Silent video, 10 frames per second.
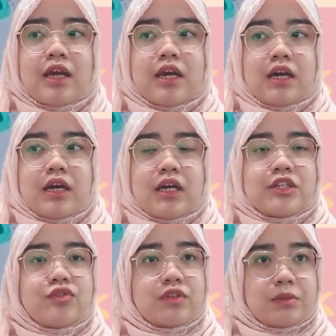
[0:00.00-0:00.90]

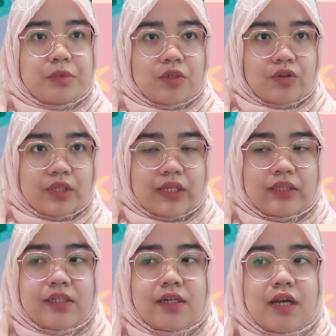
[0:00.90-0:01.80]
unsuitable
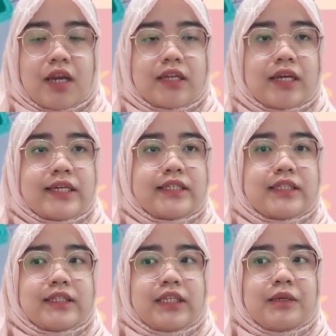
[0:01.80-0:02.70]
container,
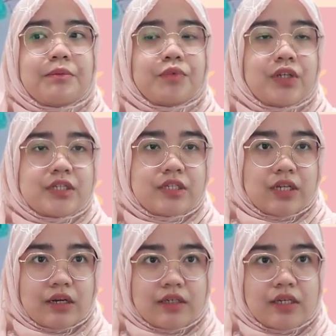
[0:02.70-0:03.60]
unhygienic production
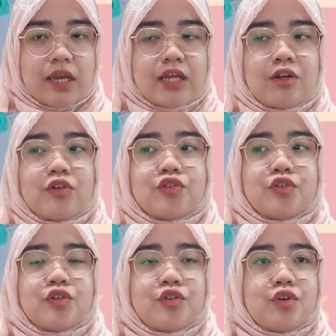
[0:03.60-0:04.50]
area, and
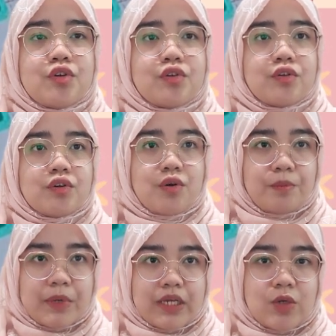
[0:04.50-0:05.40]
also not
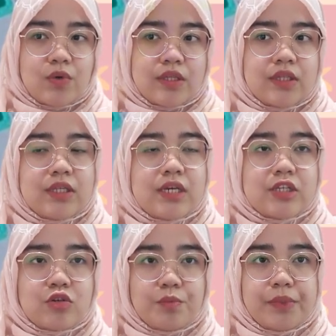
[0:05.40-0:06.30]
complying with the
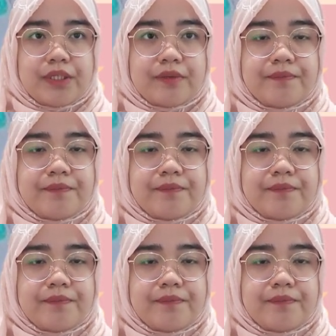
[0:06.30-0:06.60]
SOP.